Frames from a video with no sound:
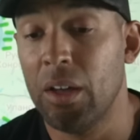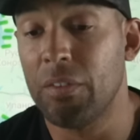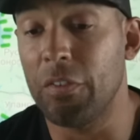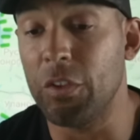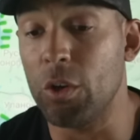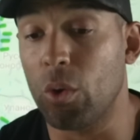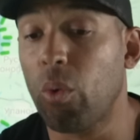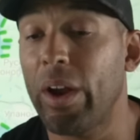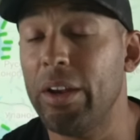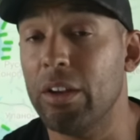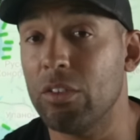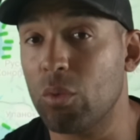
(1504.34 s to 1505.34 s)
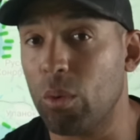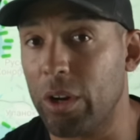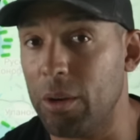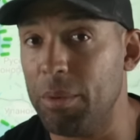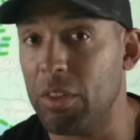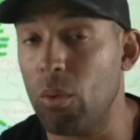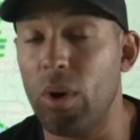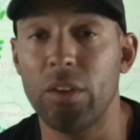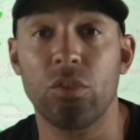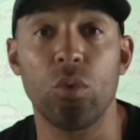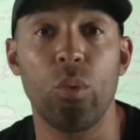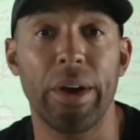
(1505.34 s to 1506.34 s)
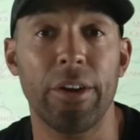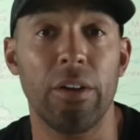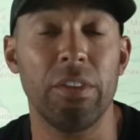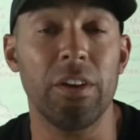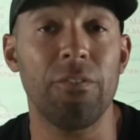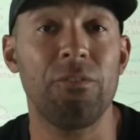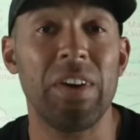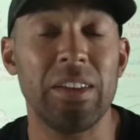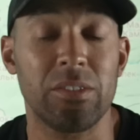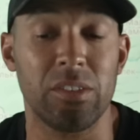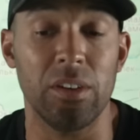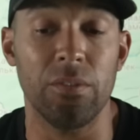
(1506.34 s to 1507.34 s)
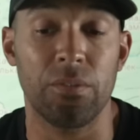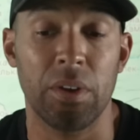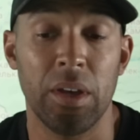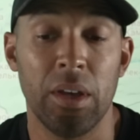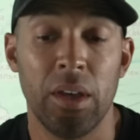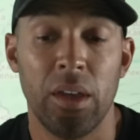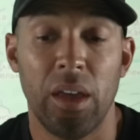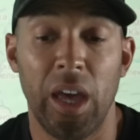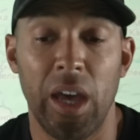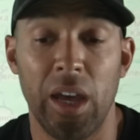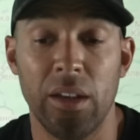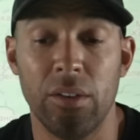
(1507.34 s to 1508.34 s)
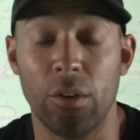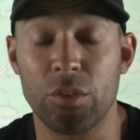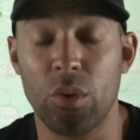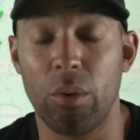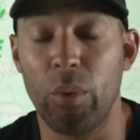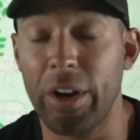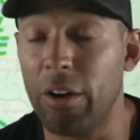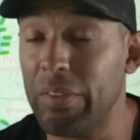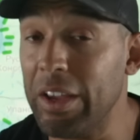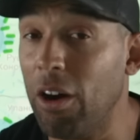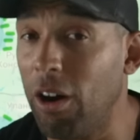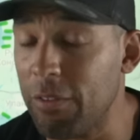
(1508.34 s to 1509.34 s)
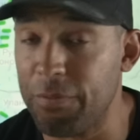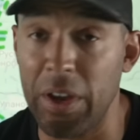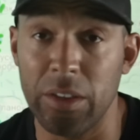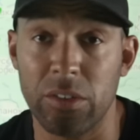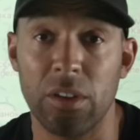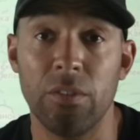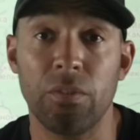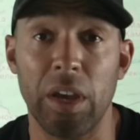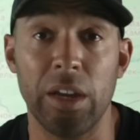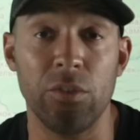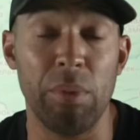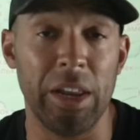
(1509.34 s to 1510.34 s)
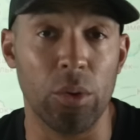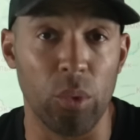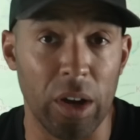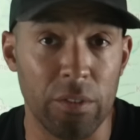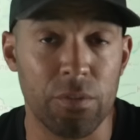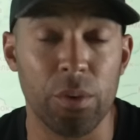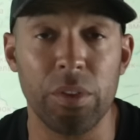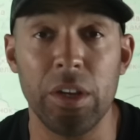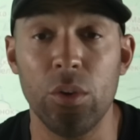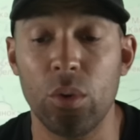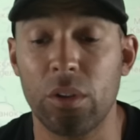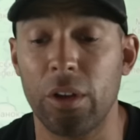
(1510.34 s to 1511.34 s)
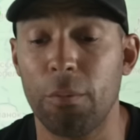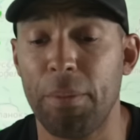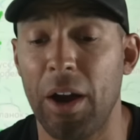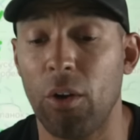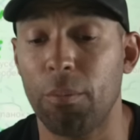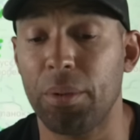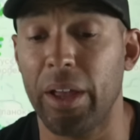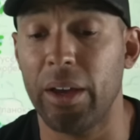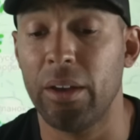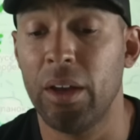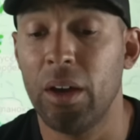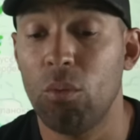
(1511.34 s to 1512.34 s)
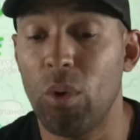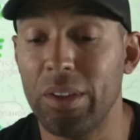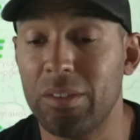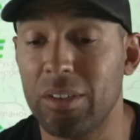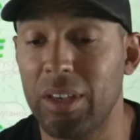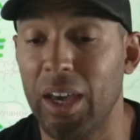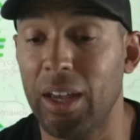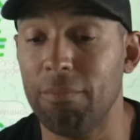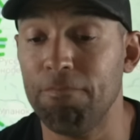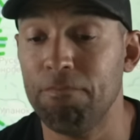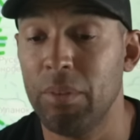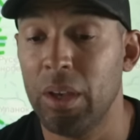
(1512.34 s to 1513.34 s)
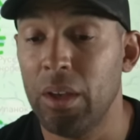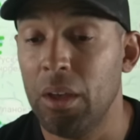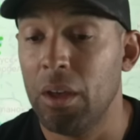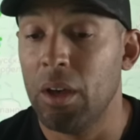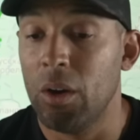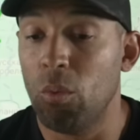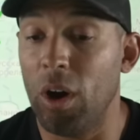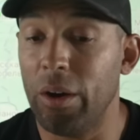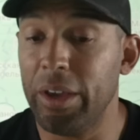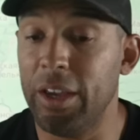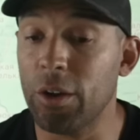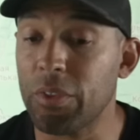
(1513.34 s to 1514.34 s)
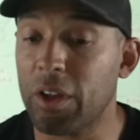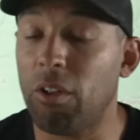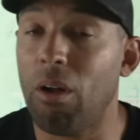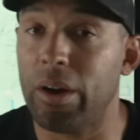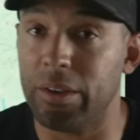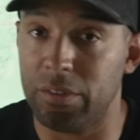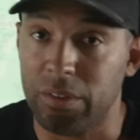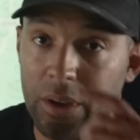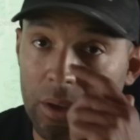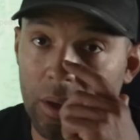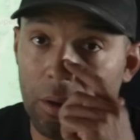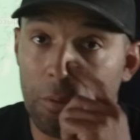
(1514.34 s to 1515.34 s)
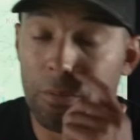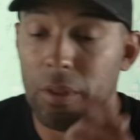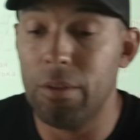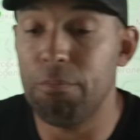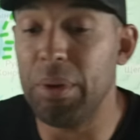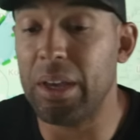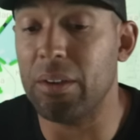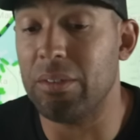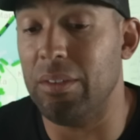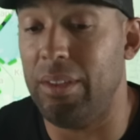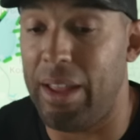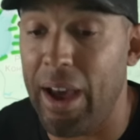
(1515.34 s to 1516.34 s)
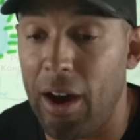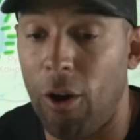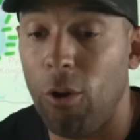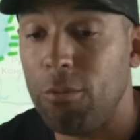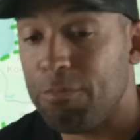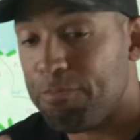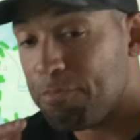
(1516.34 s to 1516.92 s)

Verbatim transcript: that the Ukrainians were going to be the ones who went on the defensive and, or sorry, went on the offensive and made a run for the nuclear power plant once again. Well, here the clock is ticking, because now